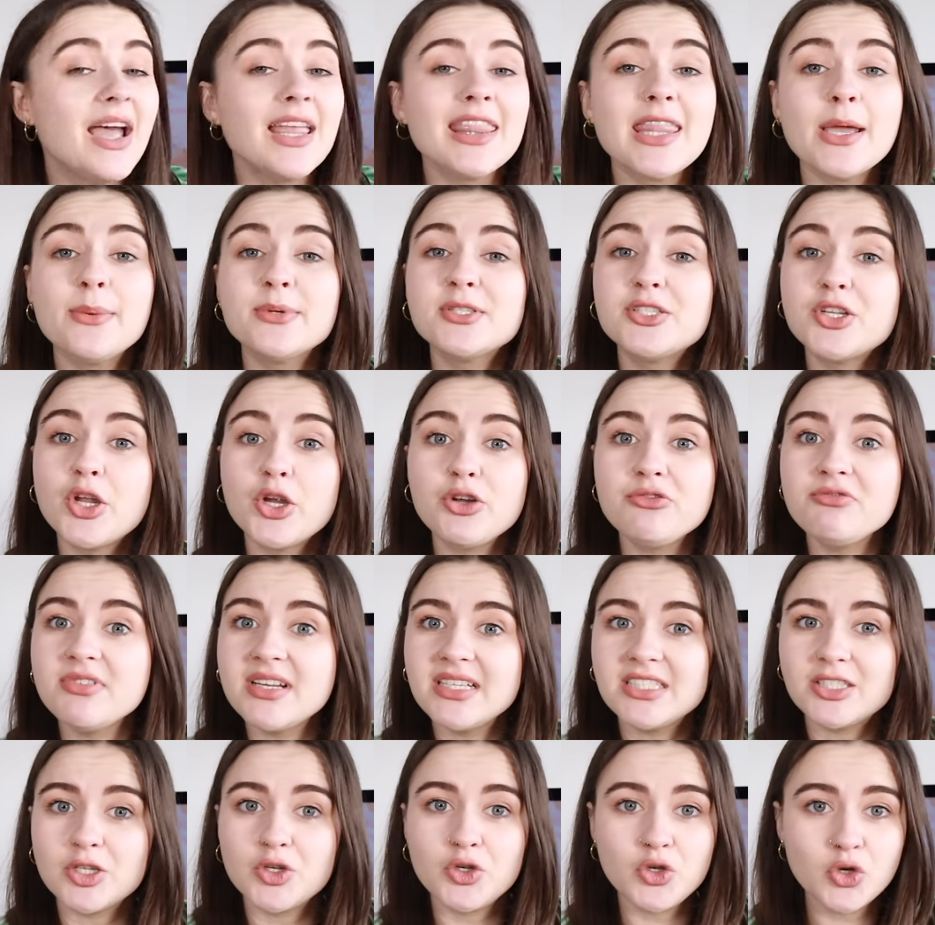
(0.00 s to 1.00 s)
There was no
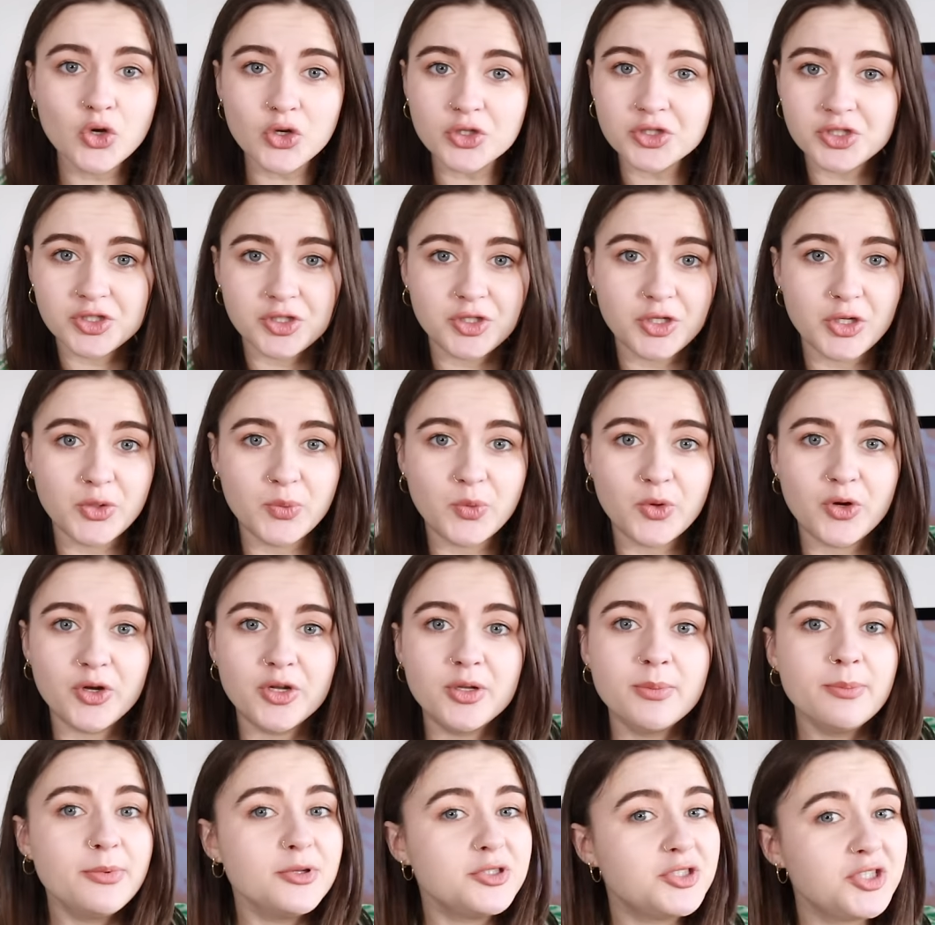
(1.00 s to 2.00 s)
reason not to do
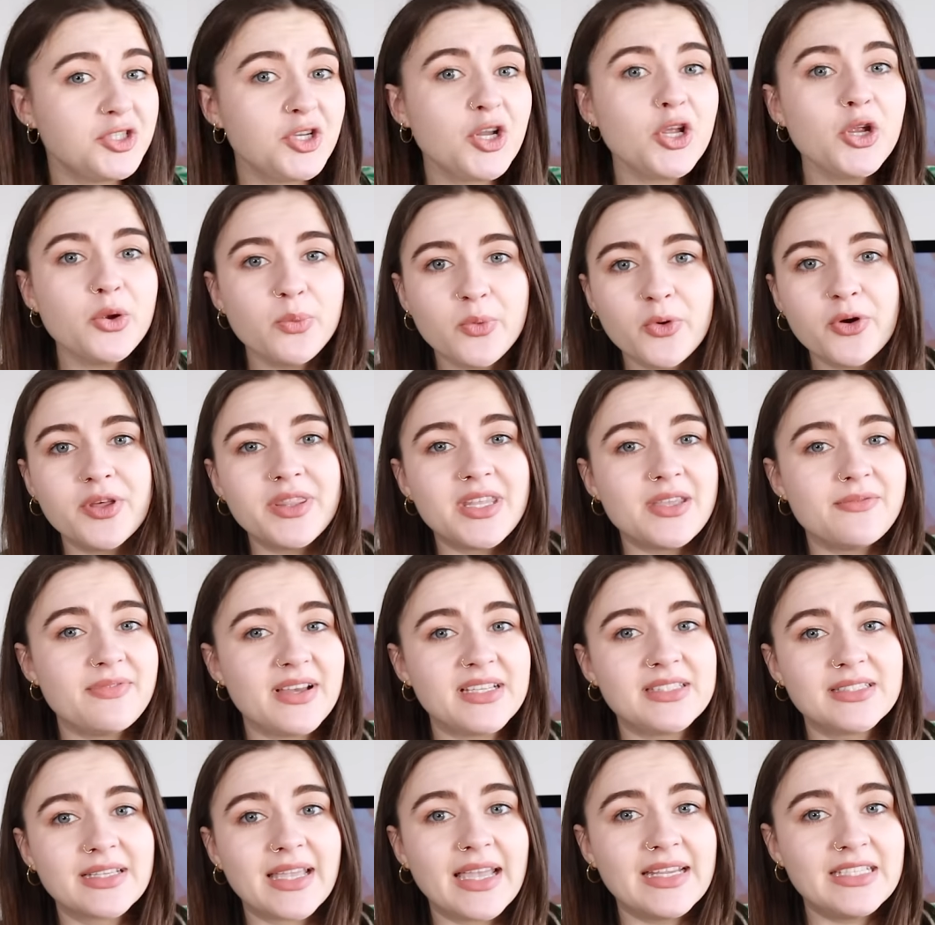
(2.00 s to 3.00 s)
one, but you know what the
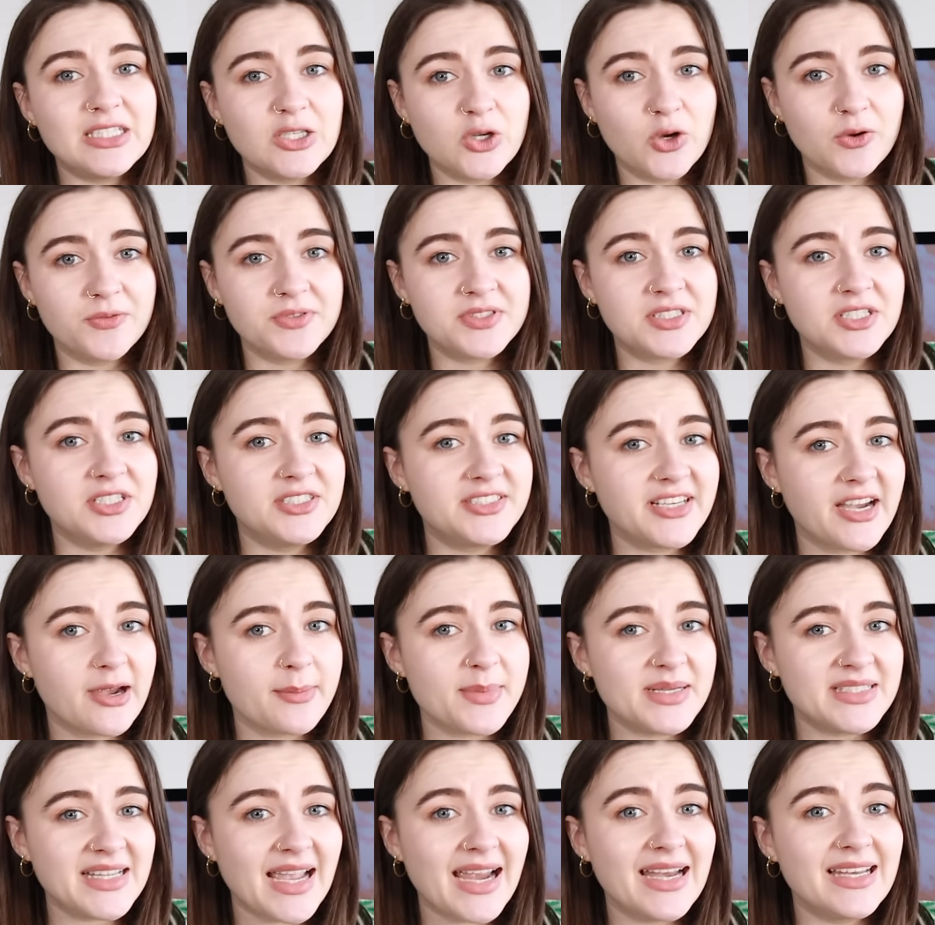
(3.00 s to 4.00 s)
investigating officer
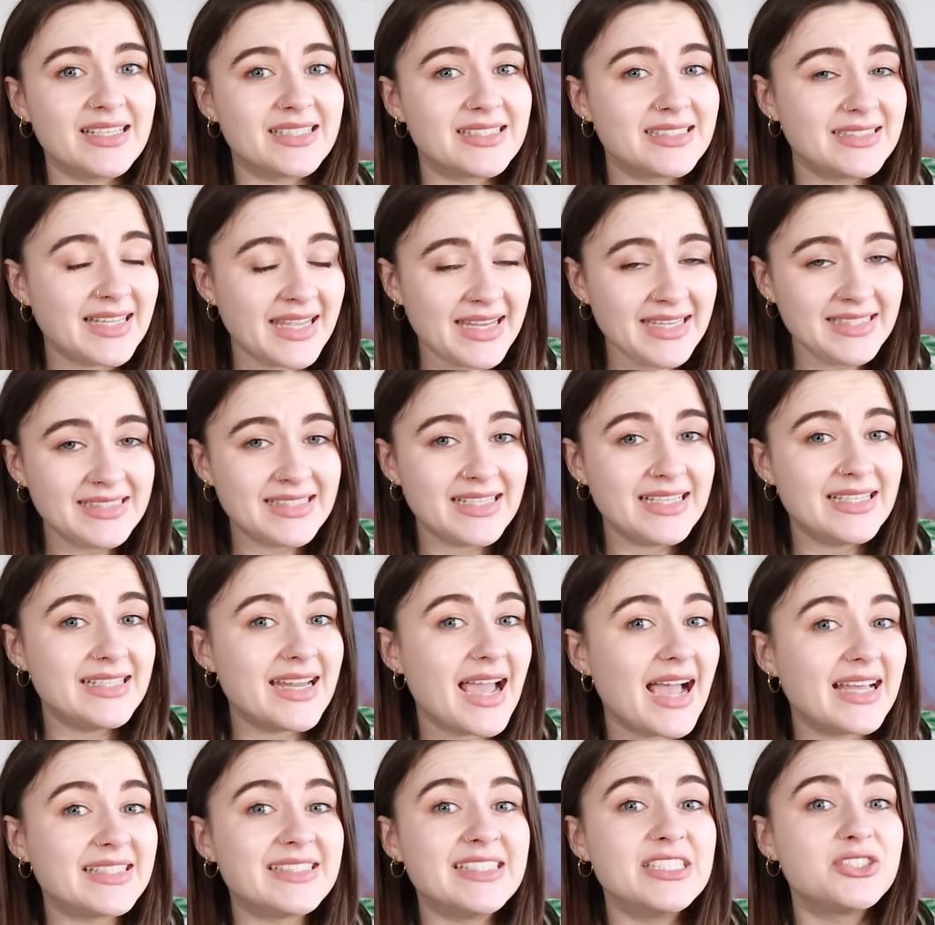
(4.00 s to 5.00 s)
Jeremy Taylor stated
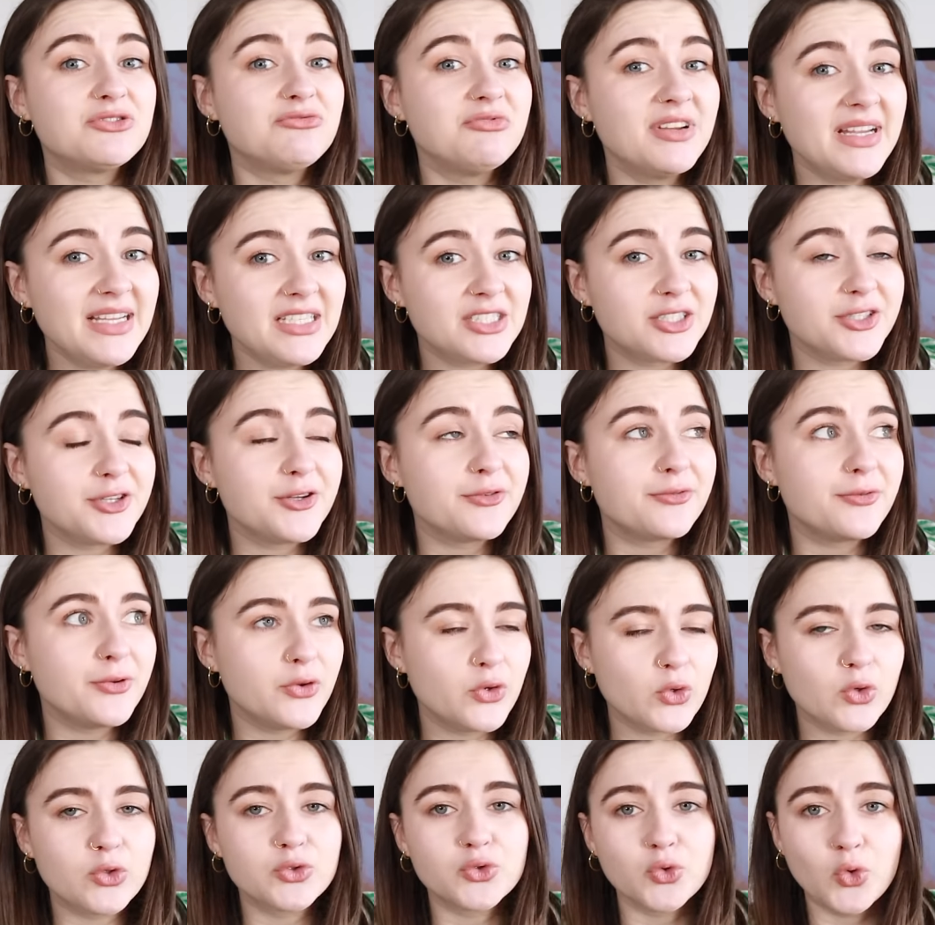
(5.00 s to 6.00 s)
as his reason for
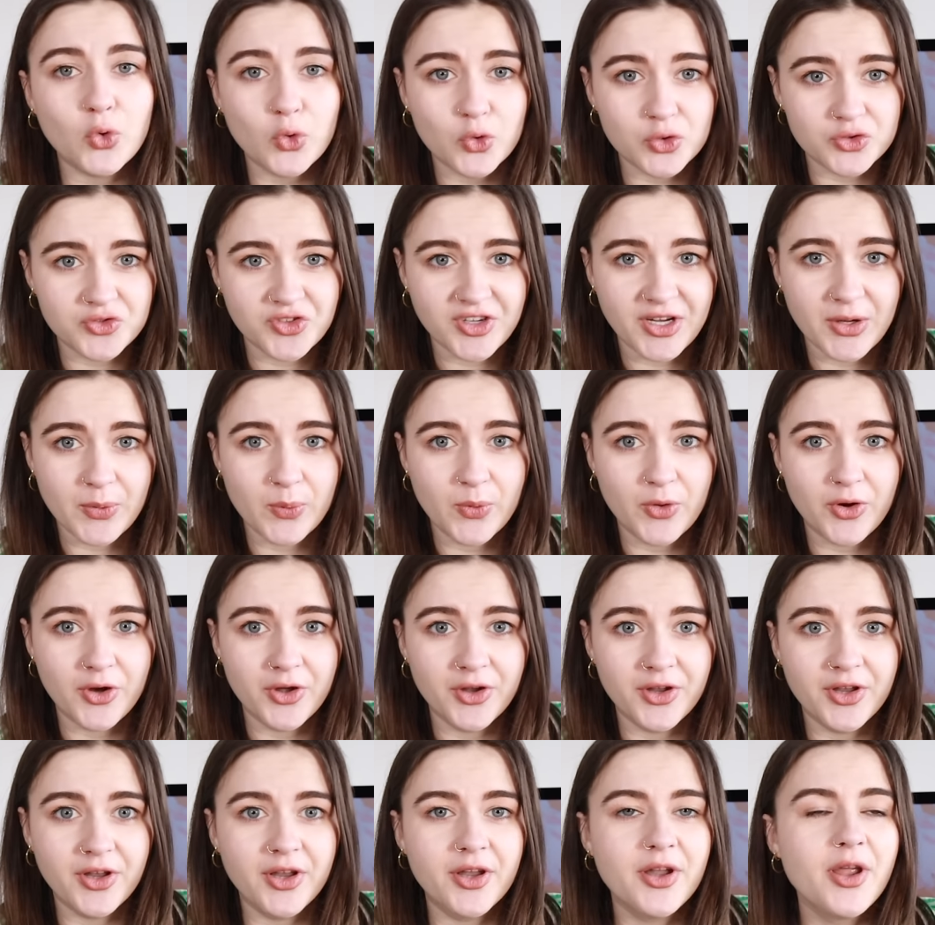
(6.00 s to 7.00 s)
not ordering
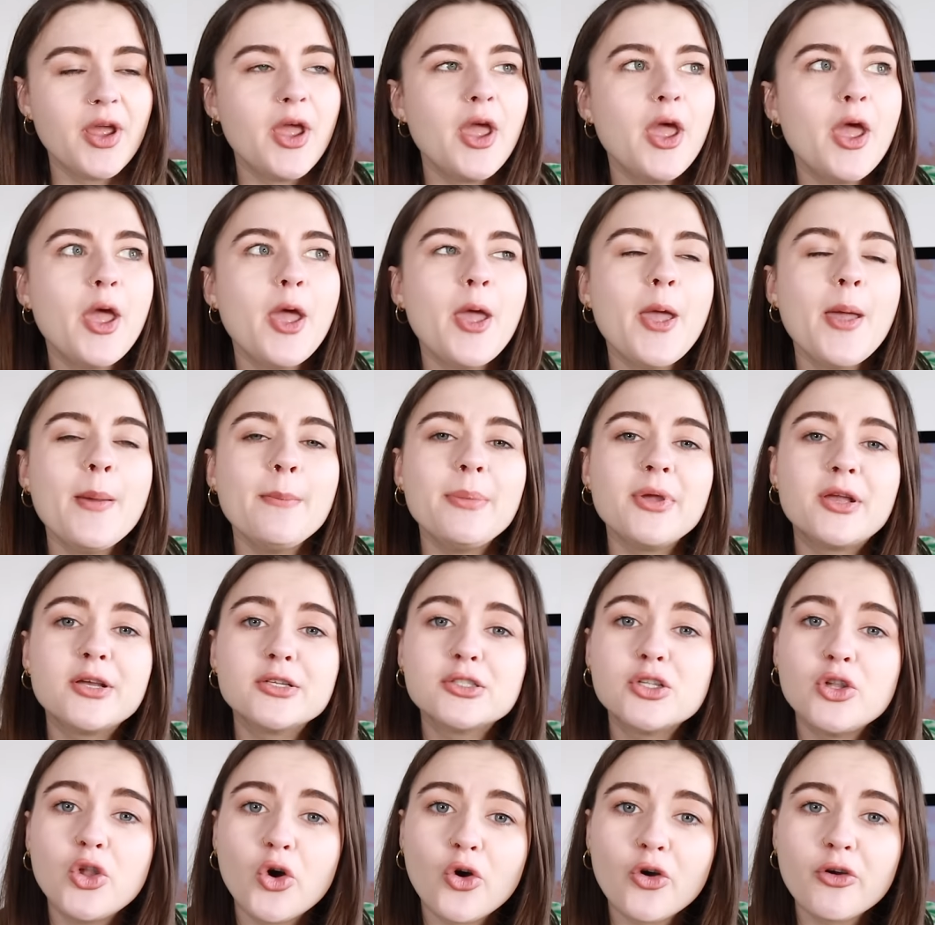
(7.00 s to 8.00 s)
one?
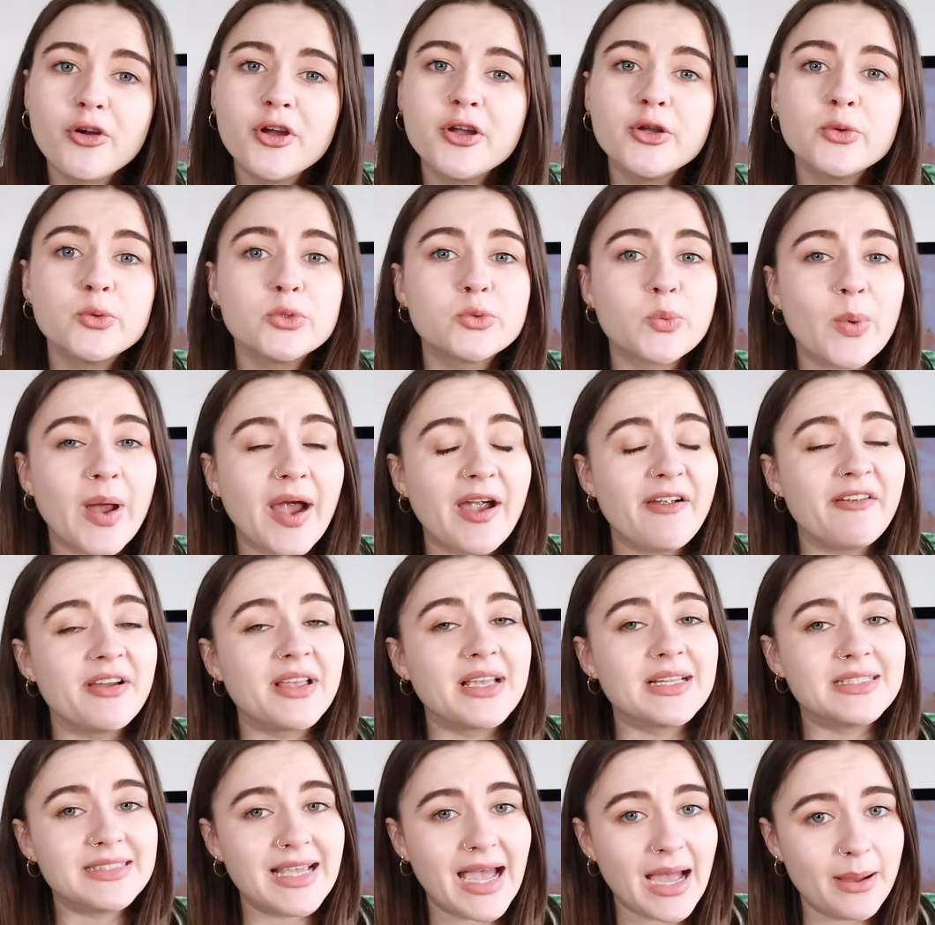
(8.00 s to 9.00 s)
because Lauren was
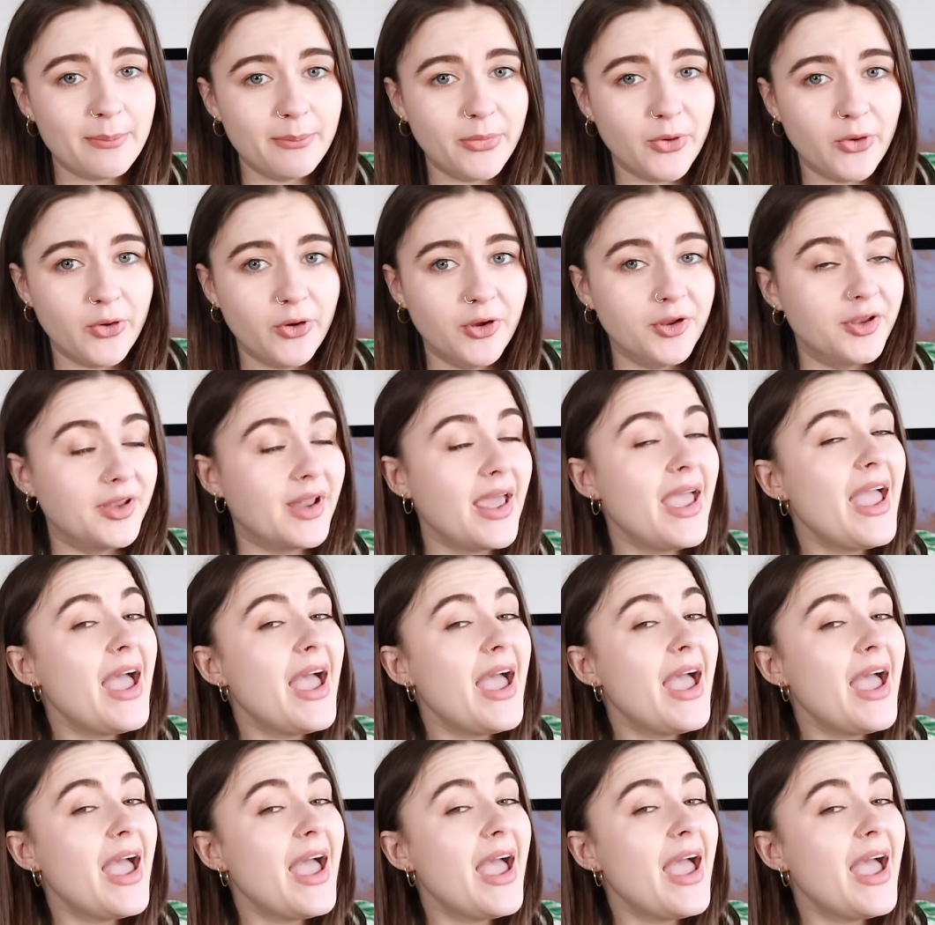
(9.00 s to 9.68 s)
wearing a tampon.